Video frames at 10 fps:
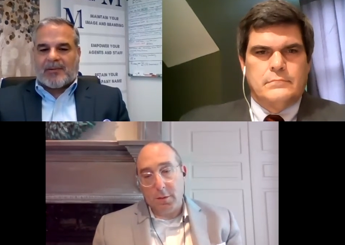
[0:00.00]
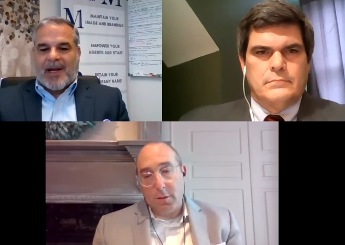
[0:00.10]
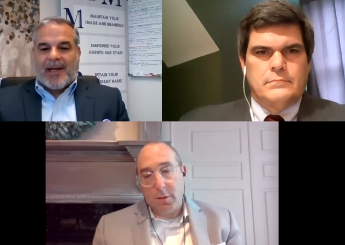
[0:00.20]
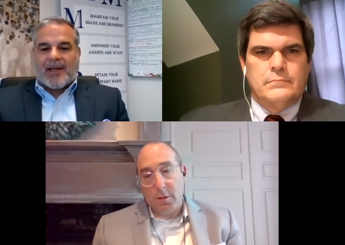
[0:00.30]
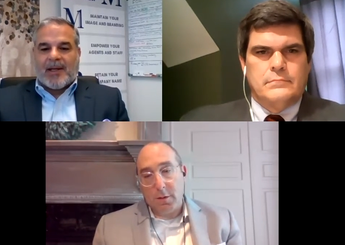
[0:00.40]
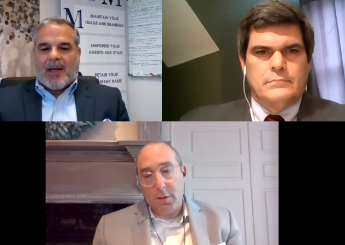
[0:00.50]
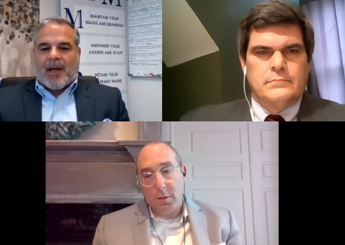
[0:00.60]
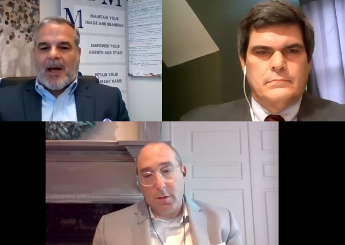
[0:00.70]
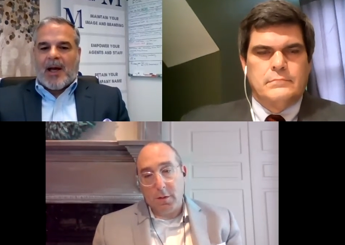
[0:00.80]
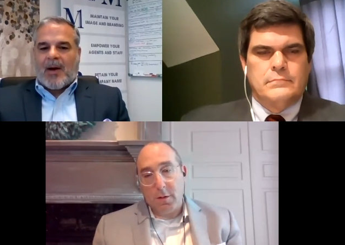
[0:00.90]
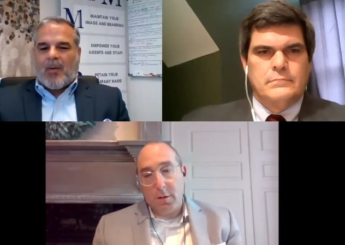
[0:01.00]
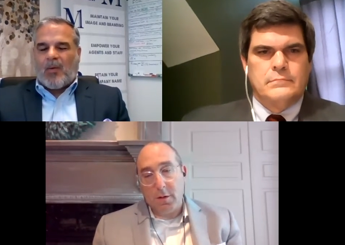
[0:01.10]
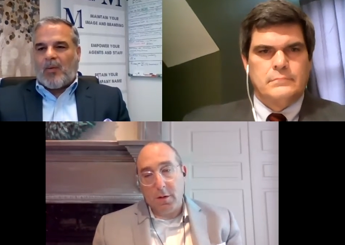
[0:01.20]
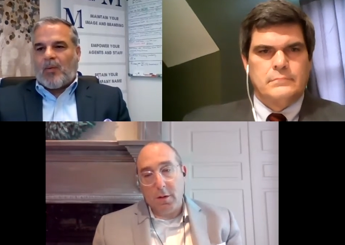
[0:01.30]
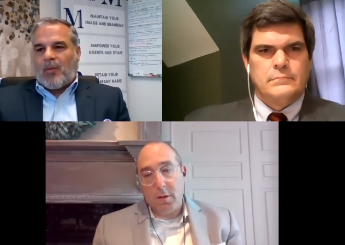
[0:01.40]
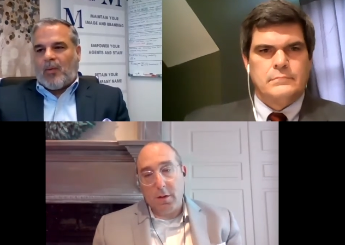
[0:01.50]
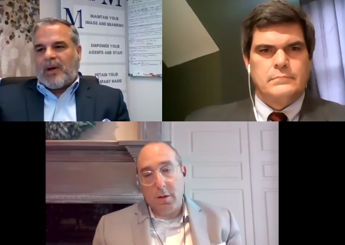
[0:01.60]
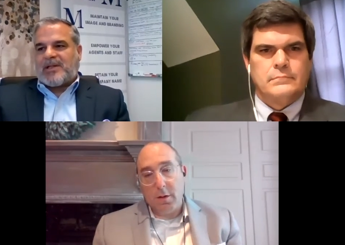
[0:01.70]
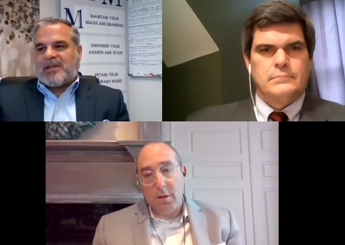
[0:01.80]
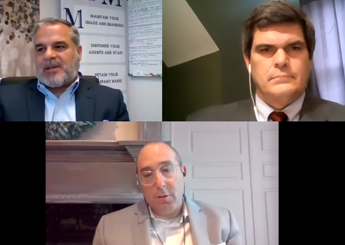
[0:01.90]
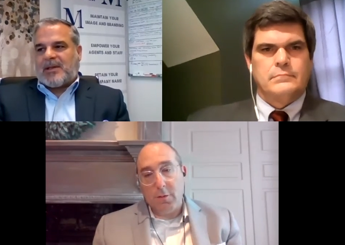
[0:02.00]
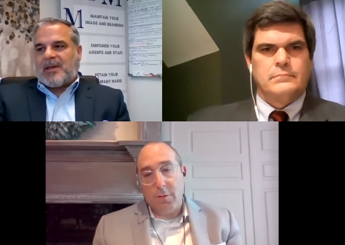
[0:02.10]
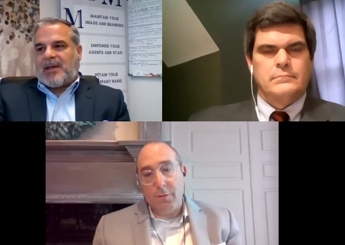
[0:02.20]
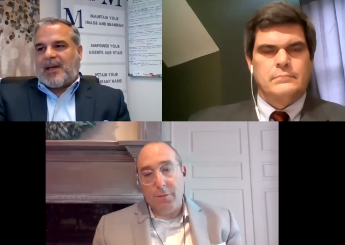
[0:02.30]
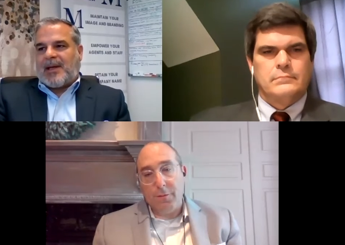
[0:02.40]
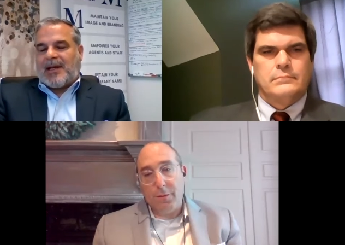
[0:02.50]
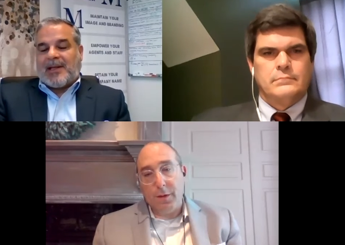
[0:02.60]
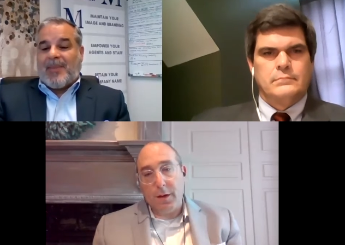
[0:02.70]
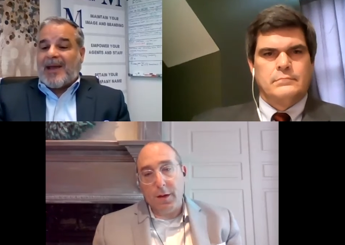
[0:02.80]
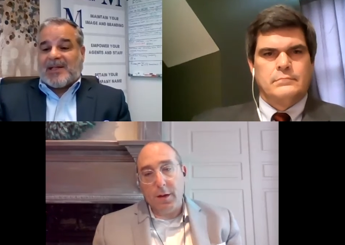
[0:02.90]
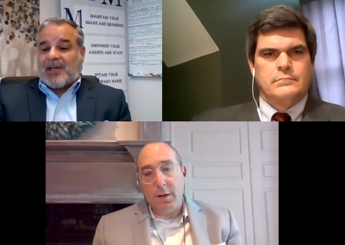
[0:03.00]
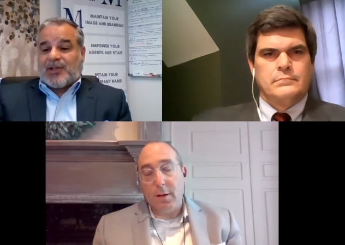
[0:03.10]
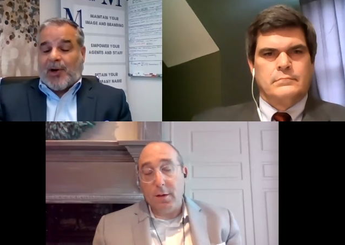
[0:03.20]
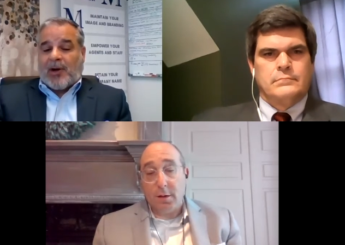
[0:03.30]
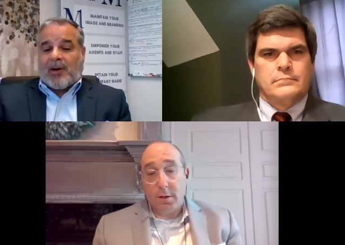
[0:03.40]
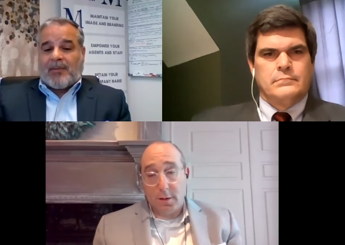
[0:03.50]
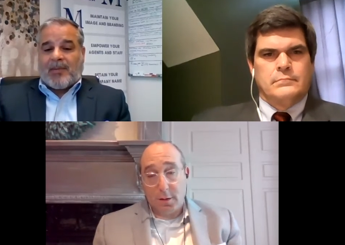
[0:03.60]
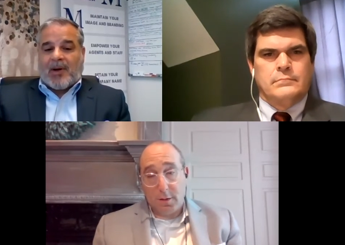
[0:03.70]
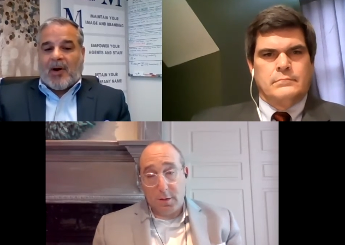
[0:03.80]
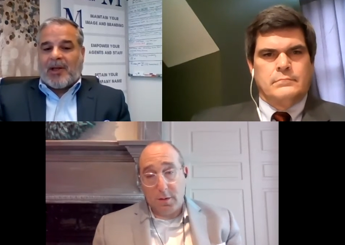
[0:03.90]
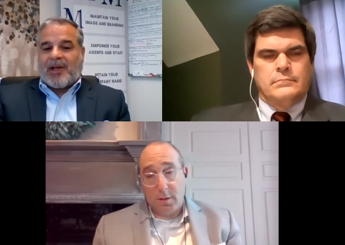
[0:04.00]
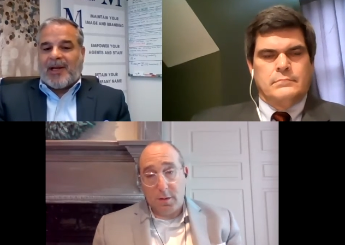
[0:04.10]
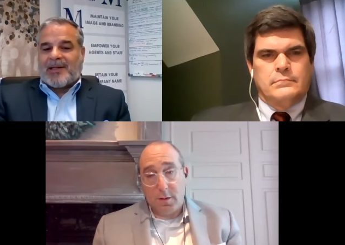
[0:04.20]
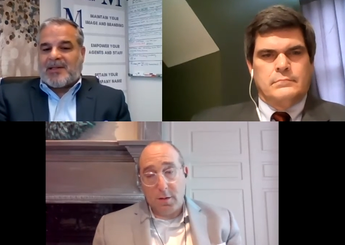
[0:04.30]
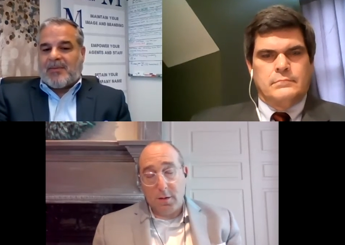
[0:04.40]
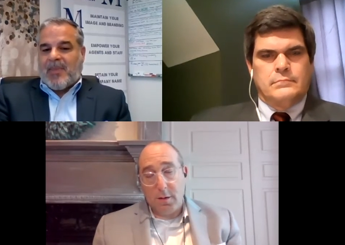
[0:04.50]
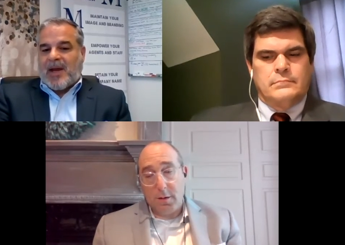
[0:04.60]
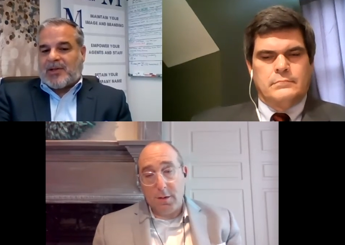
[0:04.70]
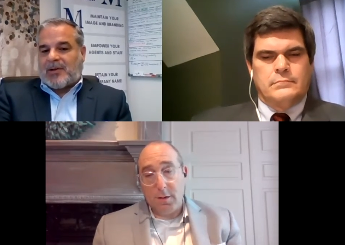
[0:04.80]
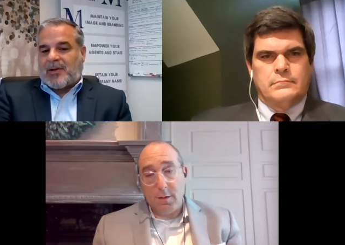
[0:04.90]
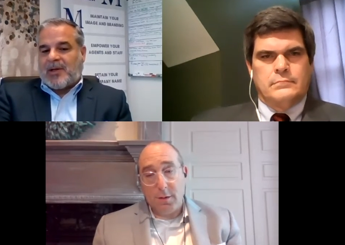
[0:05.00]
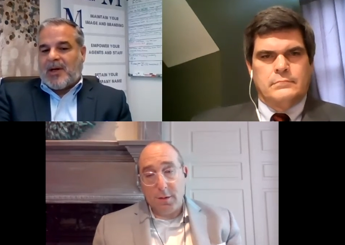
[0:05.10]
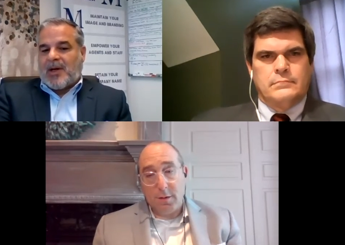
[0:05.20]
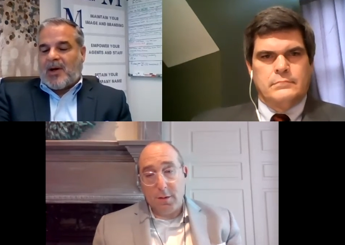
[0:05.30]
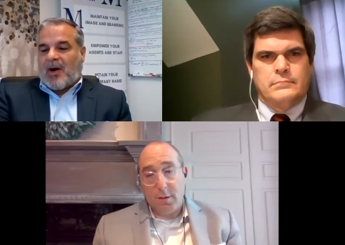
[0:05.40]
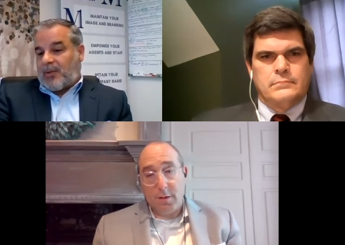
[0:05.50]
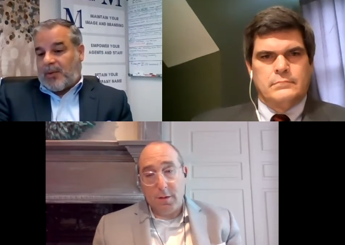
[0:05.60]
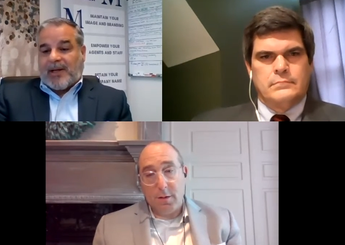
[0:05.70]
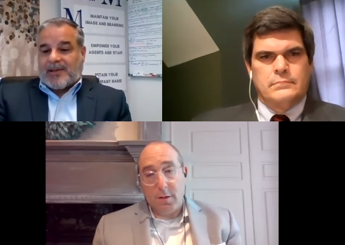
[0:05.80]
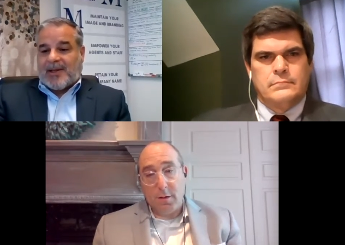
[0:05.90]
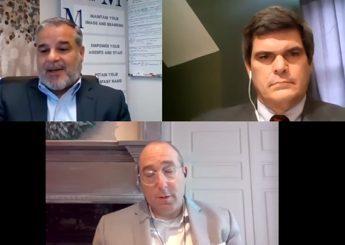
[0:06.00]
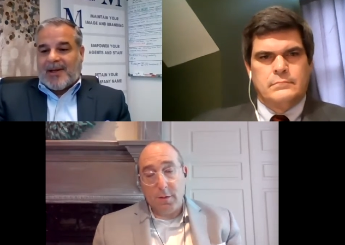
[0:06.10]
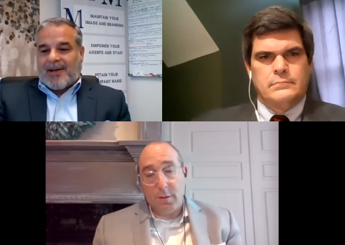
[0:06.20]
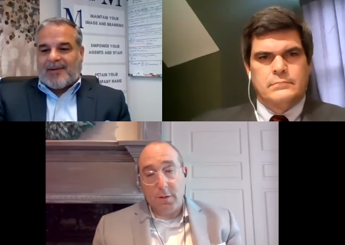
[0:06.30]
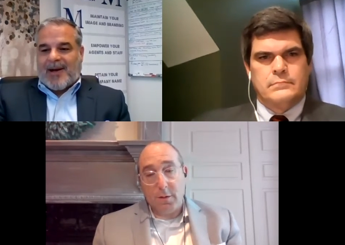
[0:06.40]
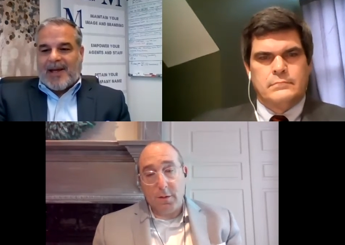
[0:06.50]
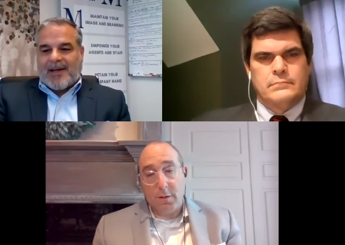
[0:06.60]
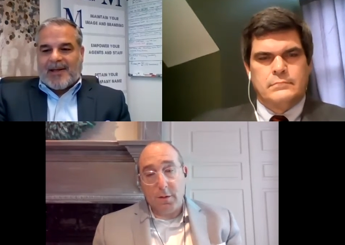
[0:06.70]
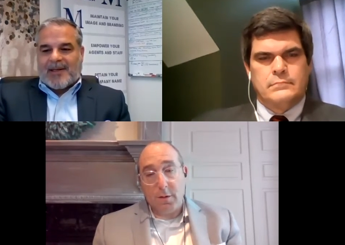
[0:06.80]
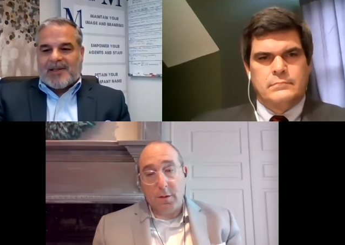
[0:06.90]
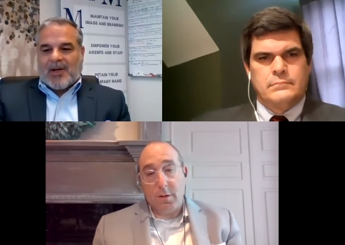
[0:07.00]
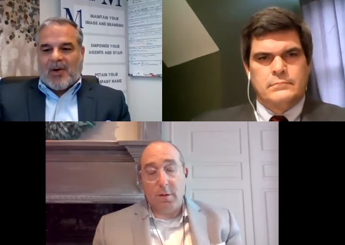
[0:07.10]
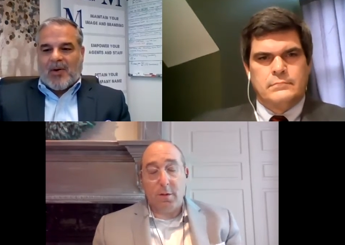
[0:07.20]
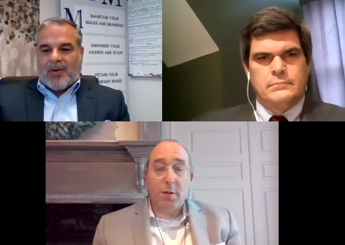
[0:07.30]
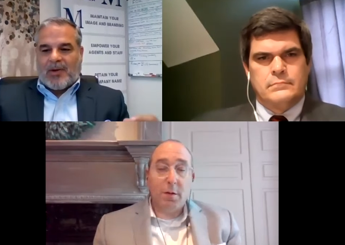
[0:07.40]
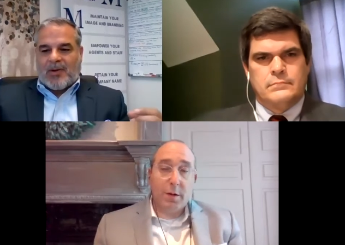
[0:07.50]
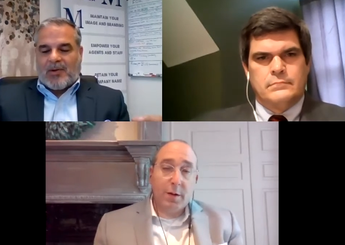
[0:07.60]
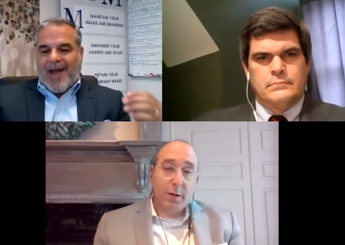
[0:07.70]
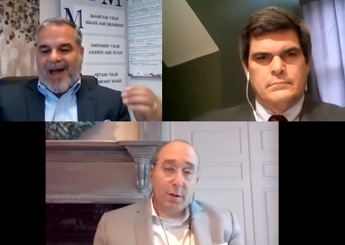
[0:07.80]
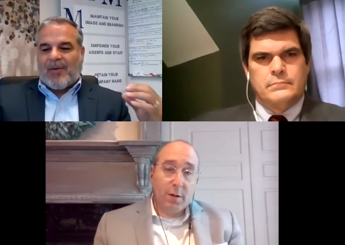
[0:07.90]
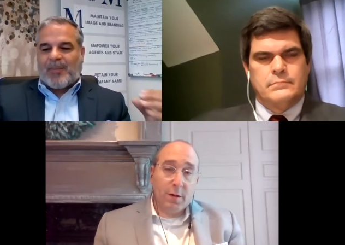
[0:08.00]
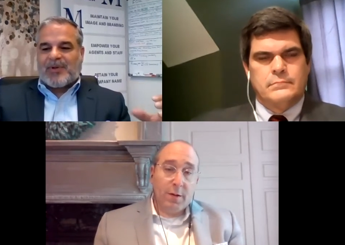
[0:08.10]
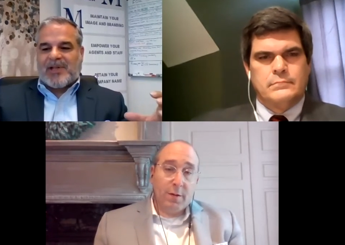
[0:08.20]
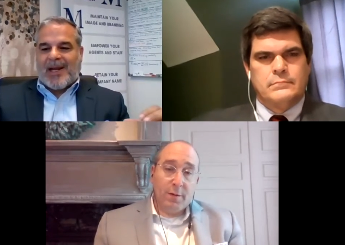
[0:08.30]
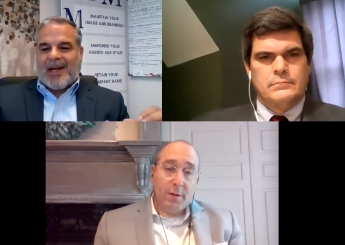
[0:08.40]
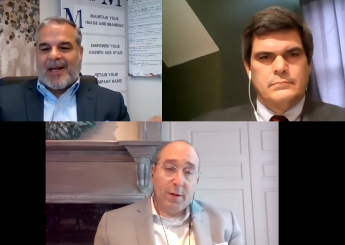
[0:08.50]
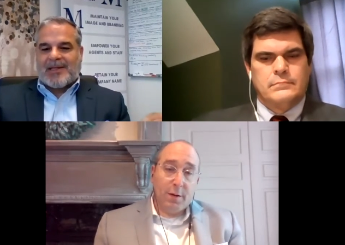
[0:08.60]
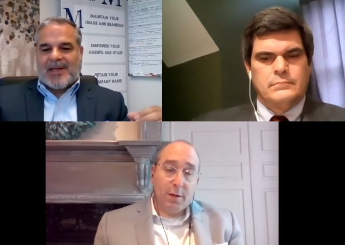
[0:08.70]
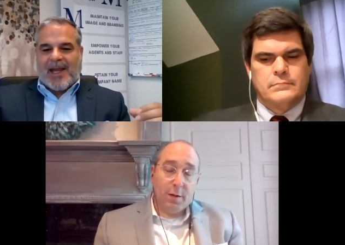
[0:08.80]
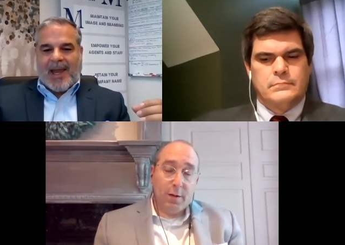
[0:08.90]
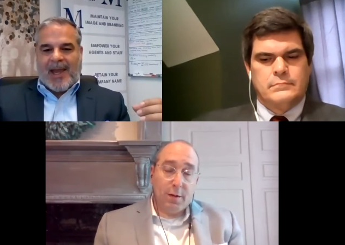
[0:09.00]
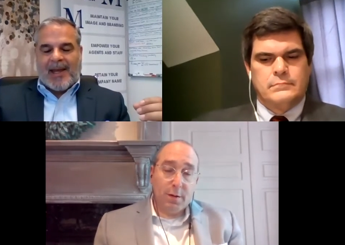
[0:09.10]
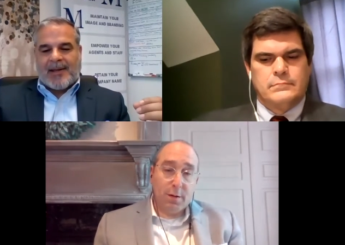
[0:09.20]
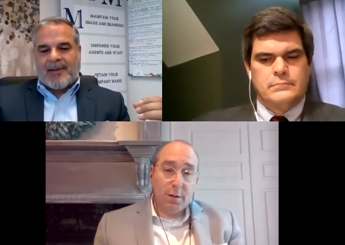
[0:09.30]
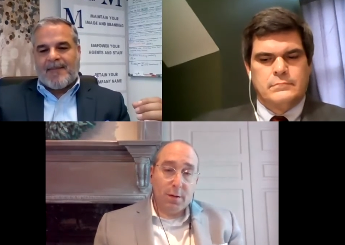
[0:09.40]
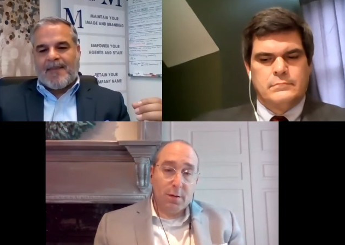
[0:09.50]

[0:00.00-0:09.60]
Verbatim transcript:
Speaker 1: rate, uh, which in the basic term, all it is is a measure of risk, right? So you, you have a percentage, and